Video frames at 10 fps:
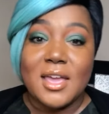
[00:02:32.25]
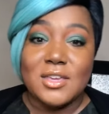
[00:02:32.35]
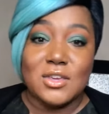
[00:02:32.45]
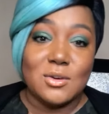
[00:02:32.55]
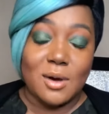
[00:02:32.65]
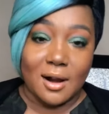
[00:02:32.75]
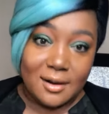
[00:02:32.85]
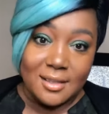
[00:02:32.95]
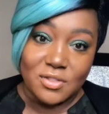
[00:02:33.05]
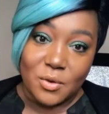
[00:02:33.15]
You are
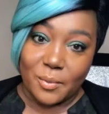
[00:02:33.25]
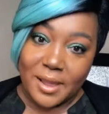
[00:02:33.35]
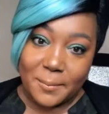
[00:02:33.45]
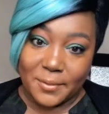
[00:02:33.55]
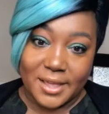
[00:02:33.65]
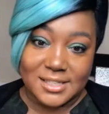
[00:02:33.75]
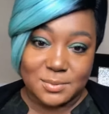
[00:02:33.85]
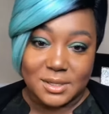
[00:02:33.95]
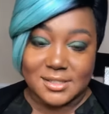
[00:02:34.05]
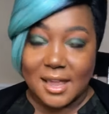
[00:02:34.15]
in the right
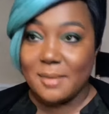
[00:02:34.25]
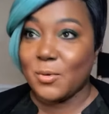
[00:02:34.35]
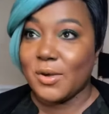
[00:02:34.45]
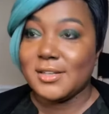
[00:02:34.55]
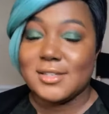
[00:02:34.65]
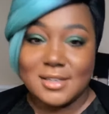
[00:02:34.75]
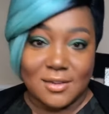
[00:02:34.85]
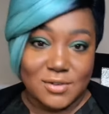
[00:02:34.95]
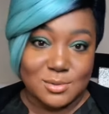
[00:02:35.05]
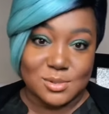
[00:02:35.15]
place because I'm going to
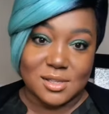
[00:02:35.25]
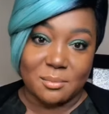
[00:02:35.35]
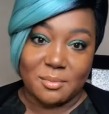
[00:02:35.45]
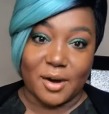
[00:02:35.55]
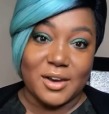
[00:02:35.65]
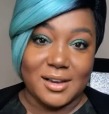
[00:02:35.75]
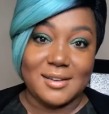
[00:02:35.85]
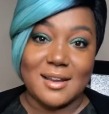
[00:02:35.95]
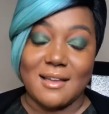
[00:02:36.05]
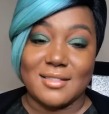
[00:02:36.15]
give you some
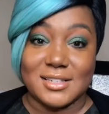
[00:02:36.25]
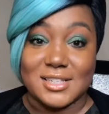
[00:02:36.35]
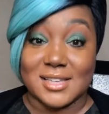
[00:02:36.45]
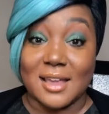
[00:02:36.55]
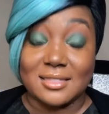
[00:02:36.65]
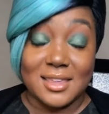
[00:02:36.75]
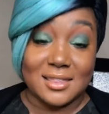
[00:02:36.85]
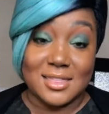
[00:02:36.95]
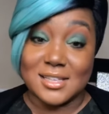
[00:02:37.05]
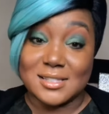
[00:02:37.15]
marketing knowledge because I
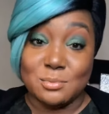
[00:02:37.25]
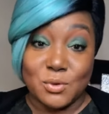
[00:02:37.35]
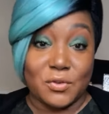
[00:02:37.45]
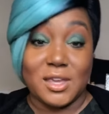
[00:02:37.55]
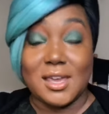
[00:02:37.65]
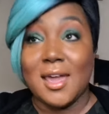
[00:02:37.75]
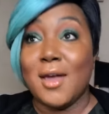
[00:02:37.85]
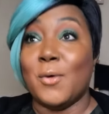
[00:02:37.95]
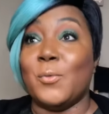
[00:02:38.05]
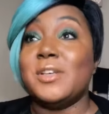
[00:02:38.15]
think this movie
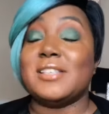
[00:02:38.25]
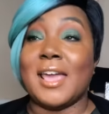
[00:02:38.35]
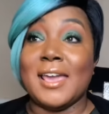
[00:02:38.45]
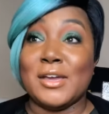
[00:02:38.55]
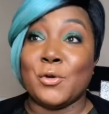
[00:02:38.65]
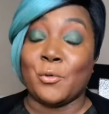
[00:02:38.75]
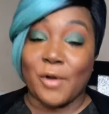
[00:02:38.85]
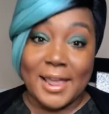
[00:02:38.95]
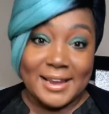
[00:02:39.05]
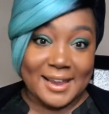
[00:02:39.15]
was a
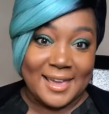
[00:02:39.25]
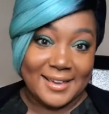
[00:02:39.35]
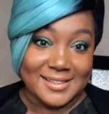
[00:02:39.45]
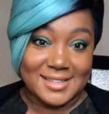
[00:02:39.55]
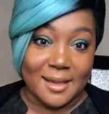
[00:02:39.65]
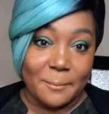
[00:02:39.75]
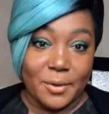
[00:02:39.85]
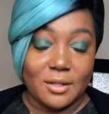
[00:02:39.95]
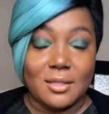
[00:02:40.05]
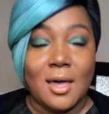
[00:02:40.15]
great
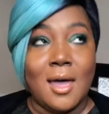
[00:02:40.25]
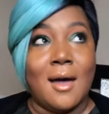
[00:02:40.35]
example